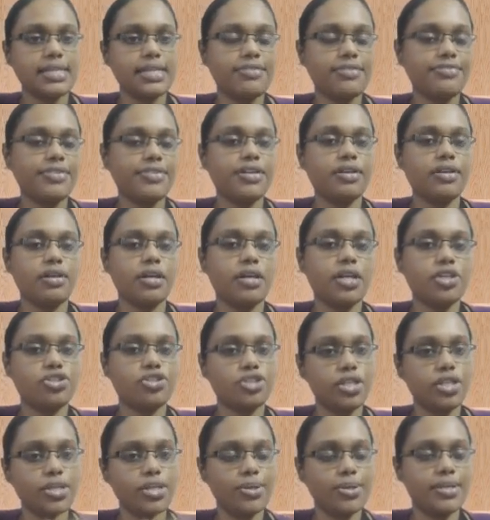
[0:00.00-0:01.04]
self
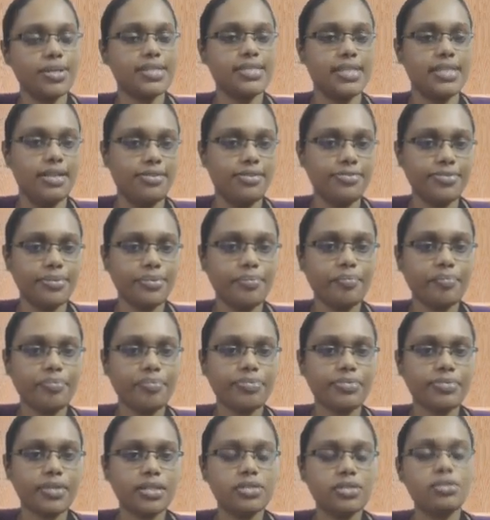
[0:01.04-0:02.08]
introduction yourself,
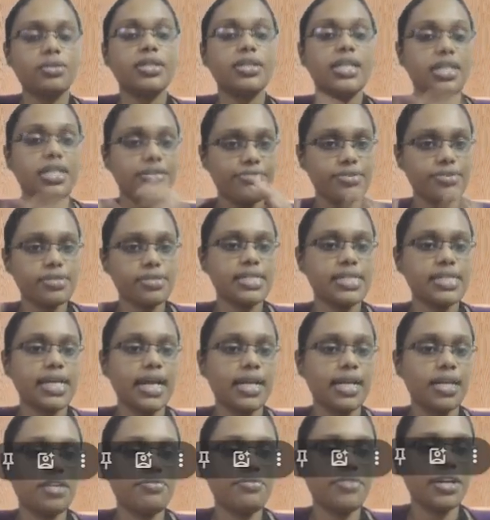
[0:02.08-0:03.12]
so that if you
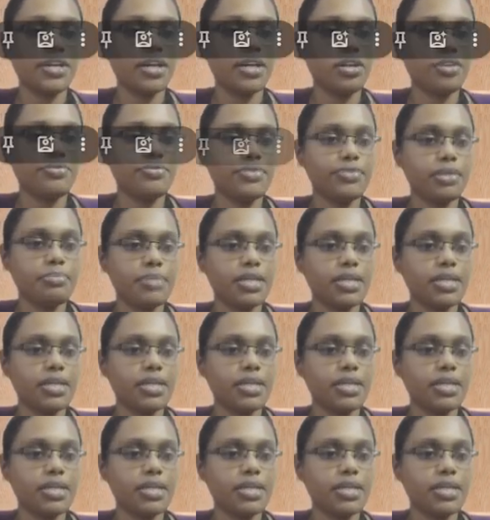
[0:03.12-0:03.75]
stand in front of the